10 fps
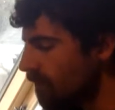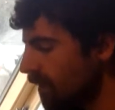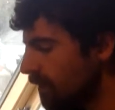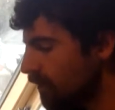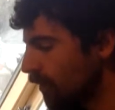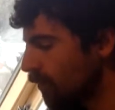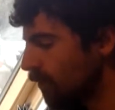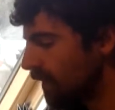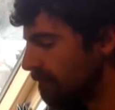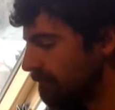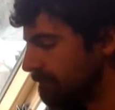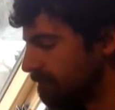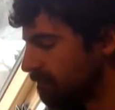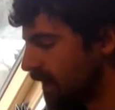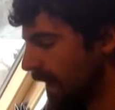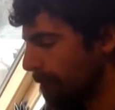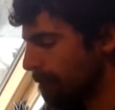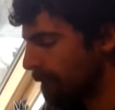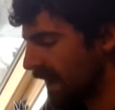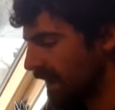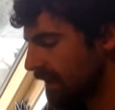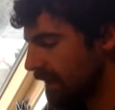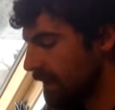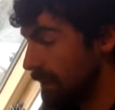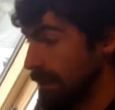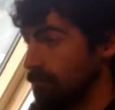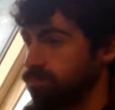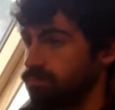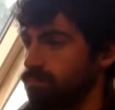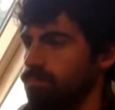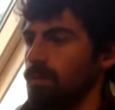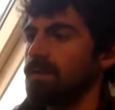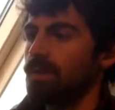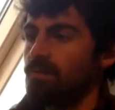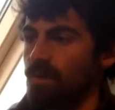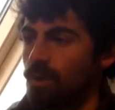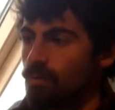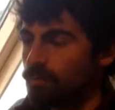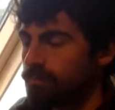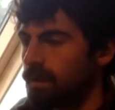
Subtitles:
So yeah, back, I don't even know,